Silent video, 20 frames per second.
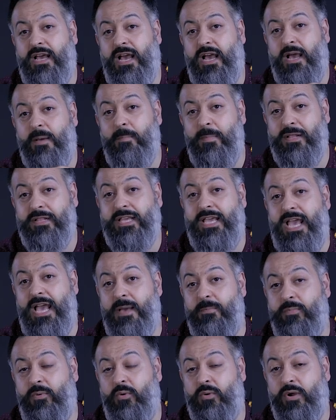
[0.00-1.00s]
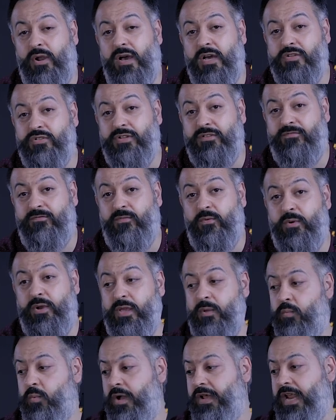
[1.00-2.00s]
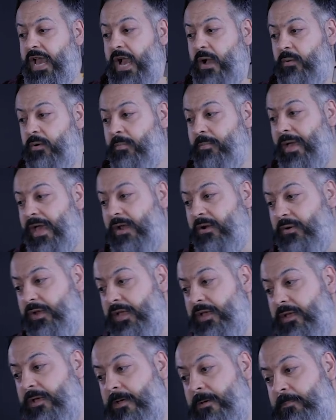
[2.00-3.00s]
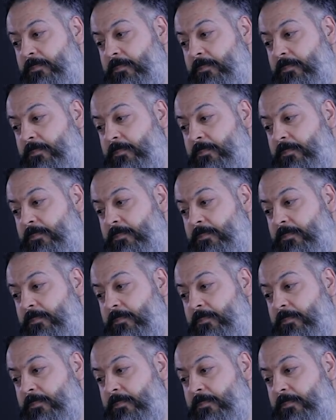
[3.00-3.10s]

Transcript: uh, milliamp or one hundred forty watt hour battery.